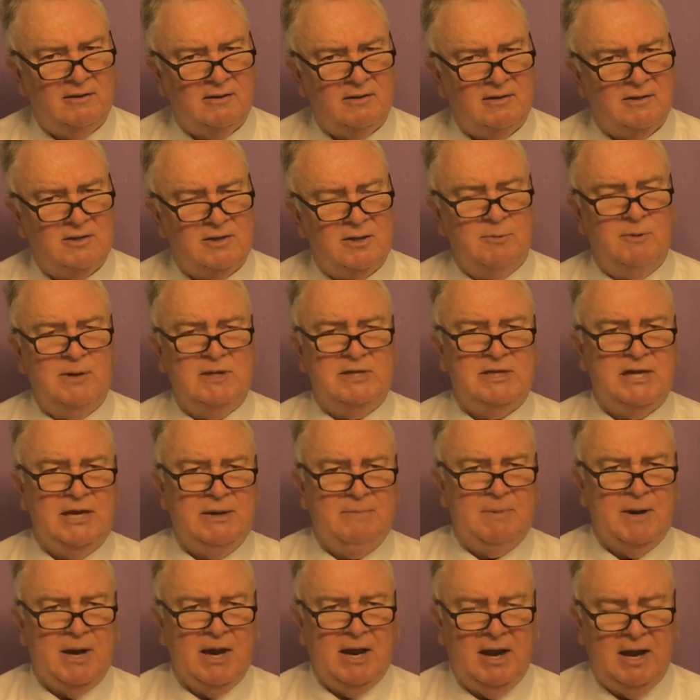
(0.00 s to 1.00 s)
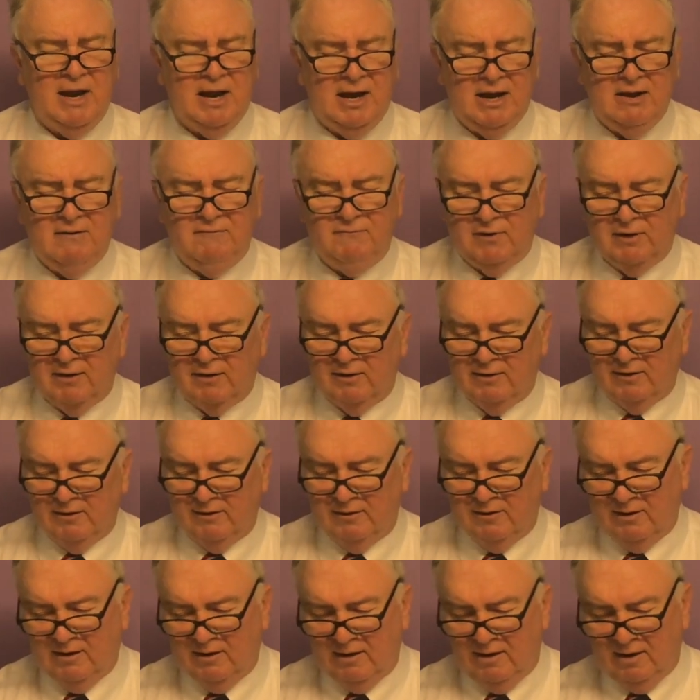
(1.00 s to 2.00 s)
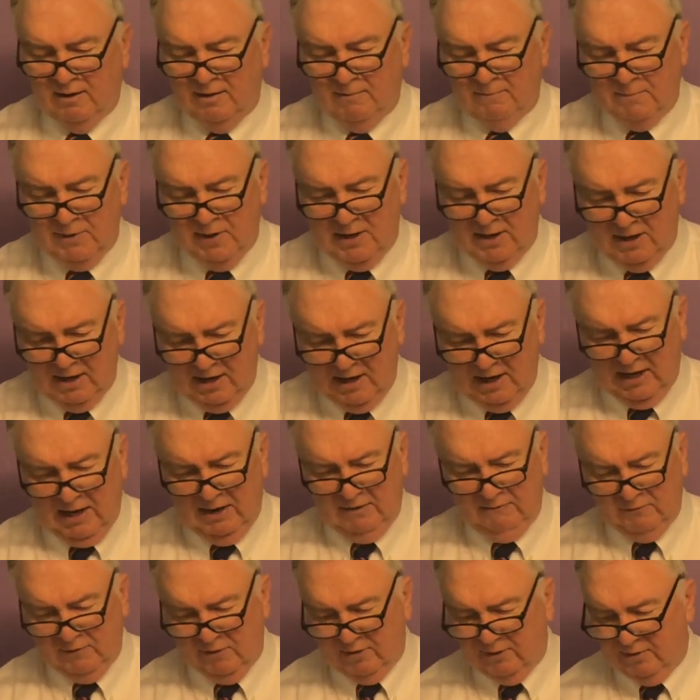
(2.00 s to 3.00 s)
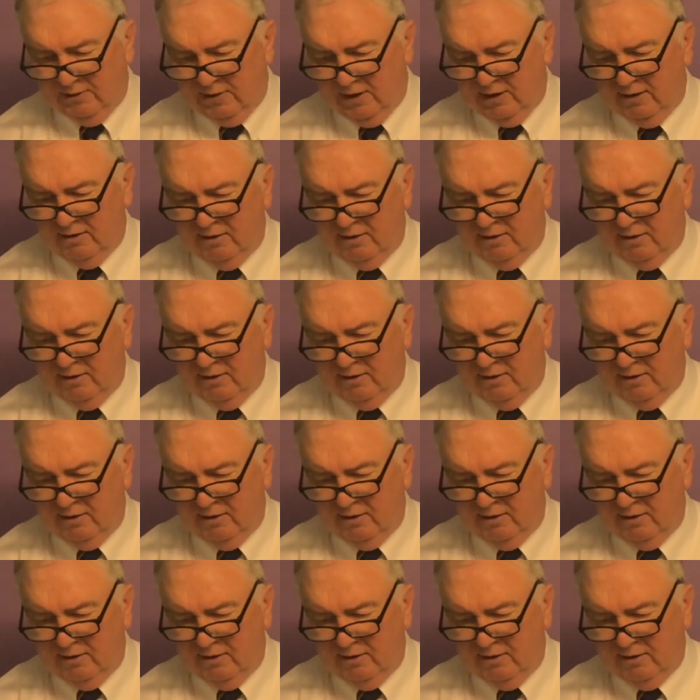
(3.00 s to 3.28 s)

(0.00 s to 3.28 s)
So we see behavior that